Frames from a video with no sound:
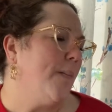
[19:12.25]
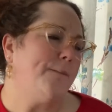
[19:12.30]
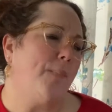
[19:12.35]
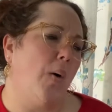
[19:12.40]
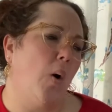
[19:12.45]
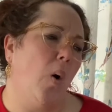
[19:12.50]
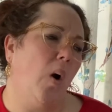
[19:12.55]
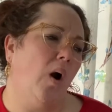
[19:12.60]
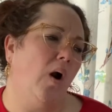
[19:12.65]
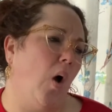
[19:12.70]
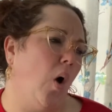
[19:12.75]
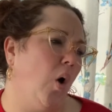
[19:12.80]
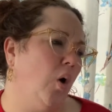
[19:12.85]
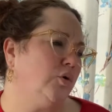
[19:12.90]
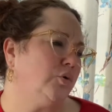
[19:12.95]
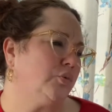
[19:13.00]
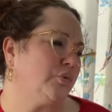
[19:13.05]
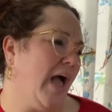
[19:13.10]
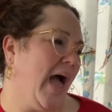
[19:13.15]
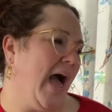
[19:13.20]
Poor
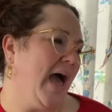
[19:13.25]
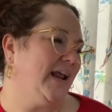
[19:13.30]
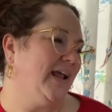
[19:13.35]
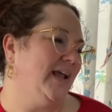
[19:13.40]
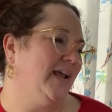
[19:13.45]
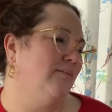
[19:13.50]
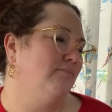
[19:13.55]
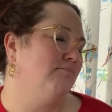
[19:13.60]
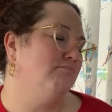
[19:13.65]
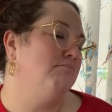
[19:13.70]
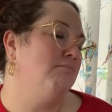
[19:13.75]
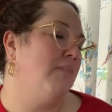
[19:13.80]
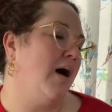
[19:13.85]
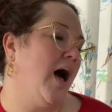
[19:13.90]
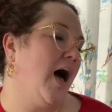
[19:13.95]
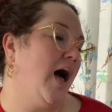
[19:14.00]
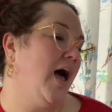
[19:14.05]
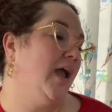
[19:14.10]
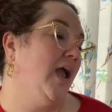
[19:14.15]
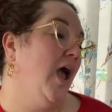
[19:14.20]
old Ratty!
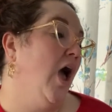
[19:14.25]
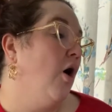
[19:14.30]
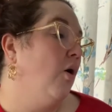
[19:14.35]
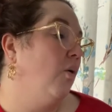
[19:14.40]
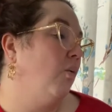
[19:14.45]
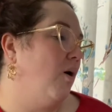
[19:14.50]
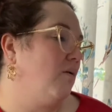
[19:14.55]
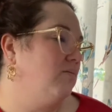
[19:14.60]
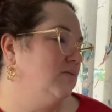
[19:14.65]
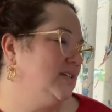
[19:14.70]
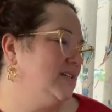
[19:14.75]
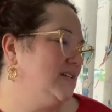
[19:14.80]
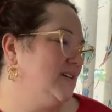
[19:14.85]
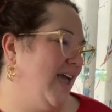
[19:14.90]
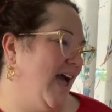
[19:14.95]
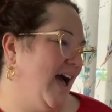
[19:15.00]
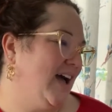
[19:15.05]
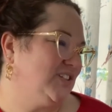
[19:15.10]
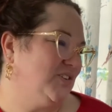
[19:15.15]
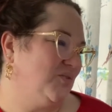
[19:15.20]
My, won't he
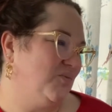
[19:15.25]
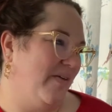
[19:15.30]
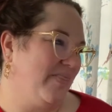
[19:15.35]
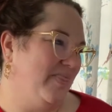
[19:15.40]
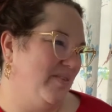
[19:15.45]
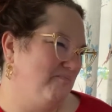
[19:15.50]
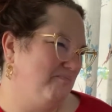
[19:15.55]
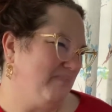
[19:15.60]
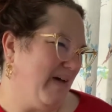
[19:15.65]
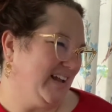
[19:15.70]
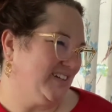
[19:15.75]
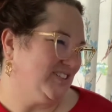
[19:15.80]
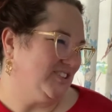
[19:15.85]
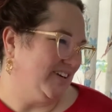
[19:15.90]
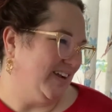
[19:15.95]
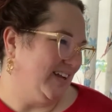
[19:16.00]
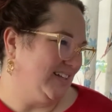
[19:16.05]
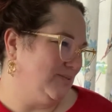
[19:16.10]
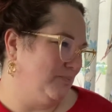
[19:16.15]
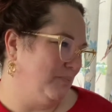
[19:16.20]
catch it when the Badger
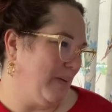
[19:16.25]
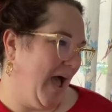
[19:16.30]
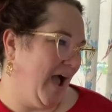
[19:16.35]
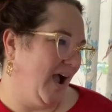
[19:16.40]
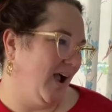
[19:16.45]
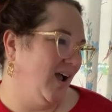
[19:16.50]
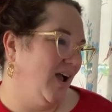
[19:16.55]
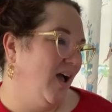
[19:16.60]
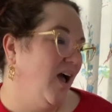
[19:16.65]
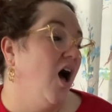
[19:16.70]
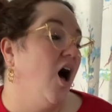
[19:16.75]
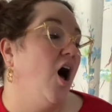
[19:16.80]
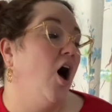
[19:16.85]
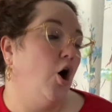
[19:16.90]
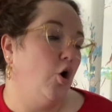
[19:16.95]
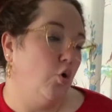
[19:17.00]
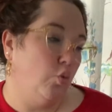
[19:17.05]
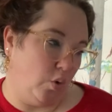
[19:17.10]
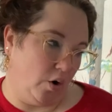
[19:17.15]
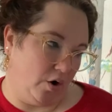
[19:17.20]
gets back?
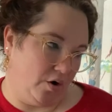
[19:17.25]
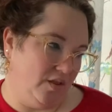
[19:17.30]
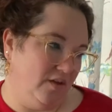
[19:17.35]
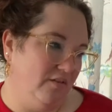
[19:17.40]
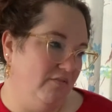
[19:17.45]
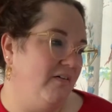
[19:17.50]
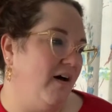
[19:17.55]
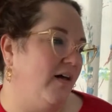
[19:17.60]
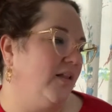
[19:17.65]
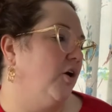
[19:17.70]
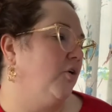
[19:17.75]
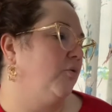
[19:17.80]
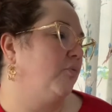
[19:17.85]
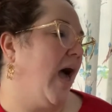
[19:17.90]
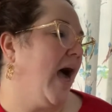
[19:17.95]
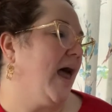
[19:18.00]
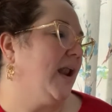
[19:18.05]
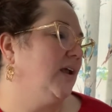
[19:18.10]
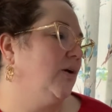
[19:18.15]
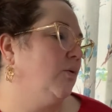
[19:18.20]
A worthy fellow,
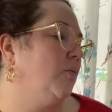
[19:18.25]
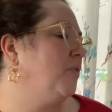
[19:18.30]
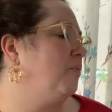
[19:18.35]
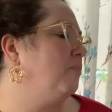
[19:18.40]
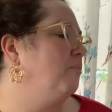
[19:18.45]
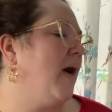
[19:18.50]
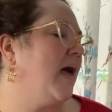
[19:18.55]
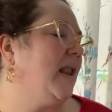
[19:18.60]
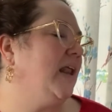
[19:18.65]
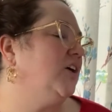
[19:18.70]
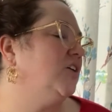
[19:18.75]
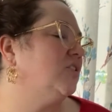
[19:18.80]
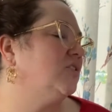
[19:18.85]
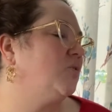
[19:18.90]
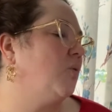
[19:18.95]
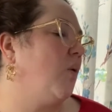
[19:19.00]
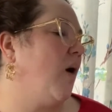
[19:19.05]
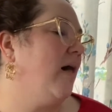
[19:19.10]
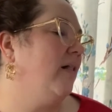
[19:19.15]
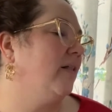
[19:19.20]
Ratty, with many good
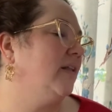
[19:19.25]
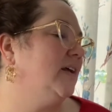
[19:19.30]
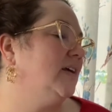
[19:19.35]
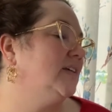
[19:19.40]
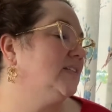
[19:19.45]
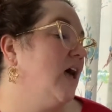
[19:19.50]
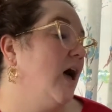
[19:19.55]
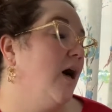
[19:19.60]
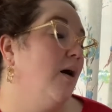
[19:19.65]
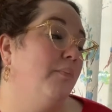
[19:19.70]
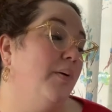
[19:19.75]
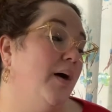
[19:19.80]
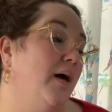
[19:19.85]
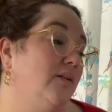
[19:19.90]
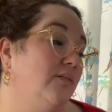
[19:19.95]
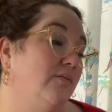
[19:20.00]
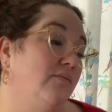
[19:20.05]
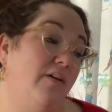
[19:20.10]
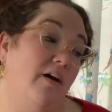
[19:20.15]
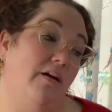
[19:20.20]
qualities,
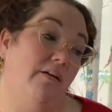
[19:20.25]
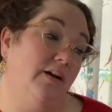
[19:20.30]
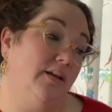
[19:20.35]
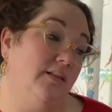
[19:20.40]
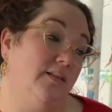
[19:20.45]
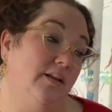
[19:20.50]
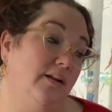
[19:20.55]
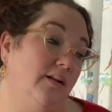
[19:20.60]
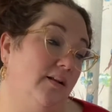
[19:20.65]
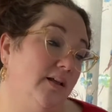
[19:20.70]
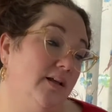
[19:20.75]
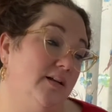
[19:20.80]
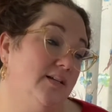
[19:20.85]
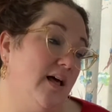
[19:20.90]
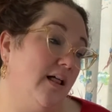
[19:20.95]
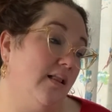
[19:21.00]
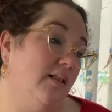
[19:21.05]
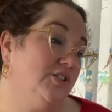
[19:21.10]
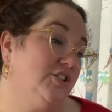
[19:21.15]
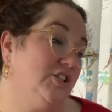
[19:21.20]
but very little
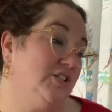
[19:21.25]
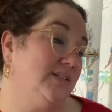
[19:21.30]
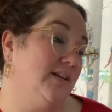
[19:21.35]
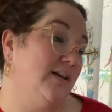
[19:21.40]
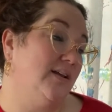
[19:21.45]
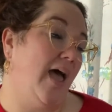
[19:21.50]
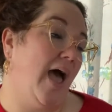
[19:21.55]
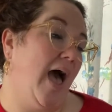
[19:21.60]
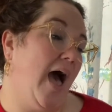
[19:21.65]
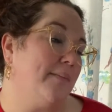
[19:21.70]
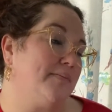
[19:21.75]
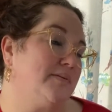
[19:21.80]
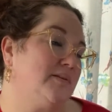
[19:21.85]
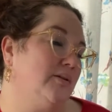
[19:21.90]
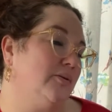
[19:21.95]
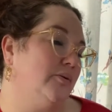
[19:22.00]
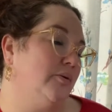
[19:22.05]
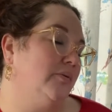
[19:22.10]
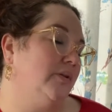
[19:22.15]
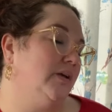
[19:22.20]
intelligence and
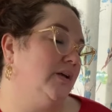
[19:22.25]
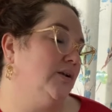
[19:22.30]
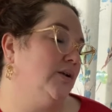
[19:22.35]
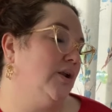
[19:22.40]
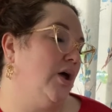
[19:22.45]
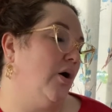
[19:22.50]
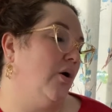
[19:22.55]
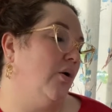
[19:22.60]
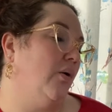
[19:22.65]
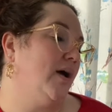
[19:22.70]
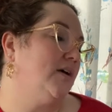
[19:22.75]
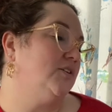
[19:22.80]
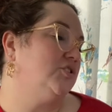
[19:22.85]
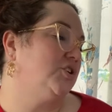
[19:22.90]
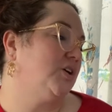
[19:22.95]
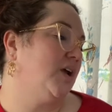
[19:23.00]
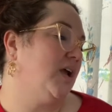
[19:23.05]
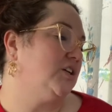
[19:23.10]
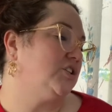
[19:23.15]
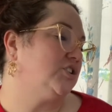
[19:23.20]
absolutely no
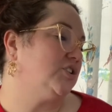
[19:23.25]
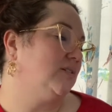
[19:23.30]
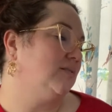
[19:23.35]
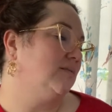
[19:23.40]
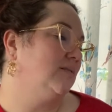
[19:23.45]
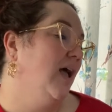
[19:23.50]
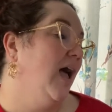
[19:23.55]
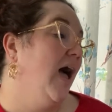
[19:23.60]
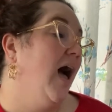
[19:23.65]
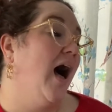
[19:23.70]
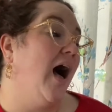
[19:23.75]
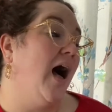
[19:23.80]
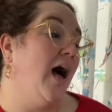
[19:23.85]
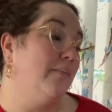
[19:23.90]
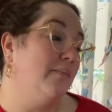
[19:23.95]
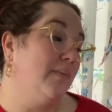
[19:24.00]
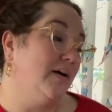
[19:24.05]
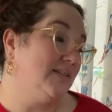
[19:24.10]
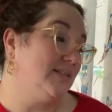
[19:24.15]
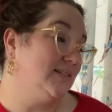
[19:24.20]
education. I
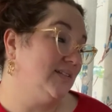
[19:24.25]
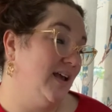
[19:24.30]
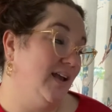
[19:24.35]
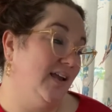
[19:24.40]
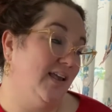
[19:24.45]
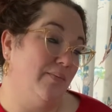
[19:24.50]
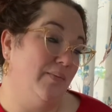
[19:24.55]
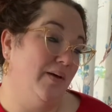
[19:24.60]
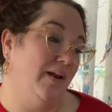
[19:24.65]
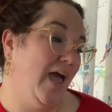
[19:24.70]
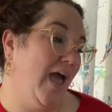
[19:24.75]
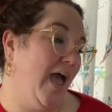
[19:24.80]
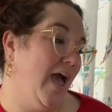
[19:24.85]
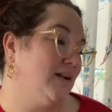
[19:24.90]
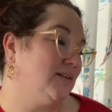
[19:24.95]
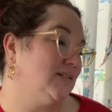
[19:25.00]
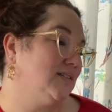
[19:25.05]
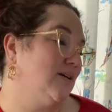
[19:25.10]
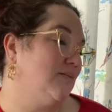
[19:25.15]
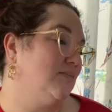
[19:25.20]
must take him in
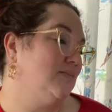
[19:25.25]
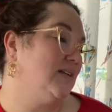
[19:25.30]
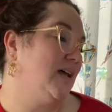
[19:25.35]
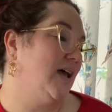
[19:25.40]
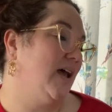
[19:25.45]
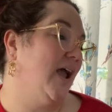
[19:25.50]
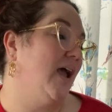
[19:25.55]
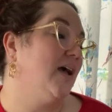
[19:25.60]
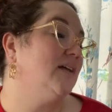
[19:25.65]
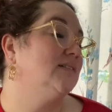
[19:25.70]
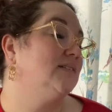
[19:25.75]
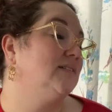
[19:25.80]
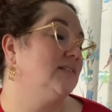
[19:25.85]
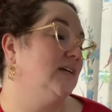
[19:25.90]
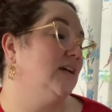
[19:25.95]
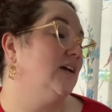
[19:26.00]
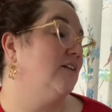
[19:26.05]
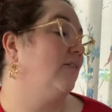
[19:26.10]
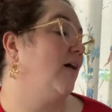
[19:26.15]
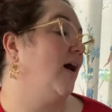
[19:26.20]
hand some day and
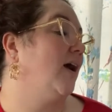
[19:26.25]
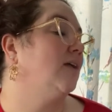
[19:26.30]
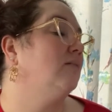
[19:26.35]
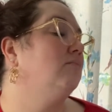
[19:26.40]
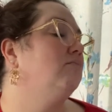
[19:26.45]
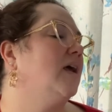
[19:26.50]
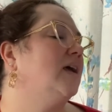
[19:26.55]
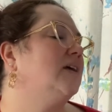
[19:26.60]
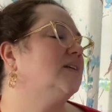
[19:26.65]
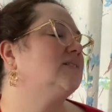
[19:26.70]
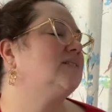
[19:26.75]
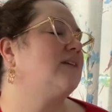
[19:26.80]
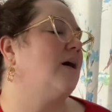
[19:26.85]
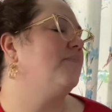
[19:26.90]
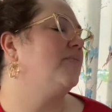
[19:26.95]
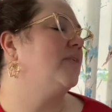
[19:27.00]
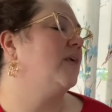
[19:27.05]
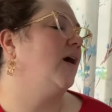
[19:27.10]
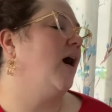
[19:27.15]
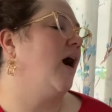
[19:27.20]
see if I can make
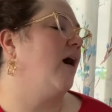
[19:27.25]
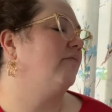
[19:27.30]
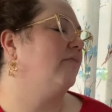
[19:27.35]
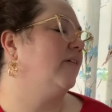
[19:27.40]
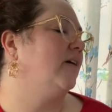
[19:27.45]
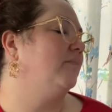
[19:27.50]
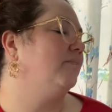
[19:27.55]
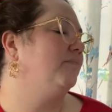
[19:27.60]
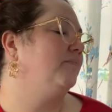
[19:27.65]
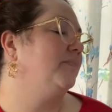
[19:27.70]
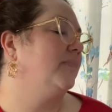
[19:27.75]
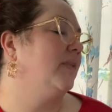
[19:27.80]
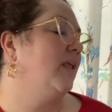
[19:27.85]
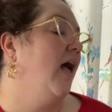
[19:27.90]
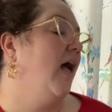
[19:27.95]
something of him."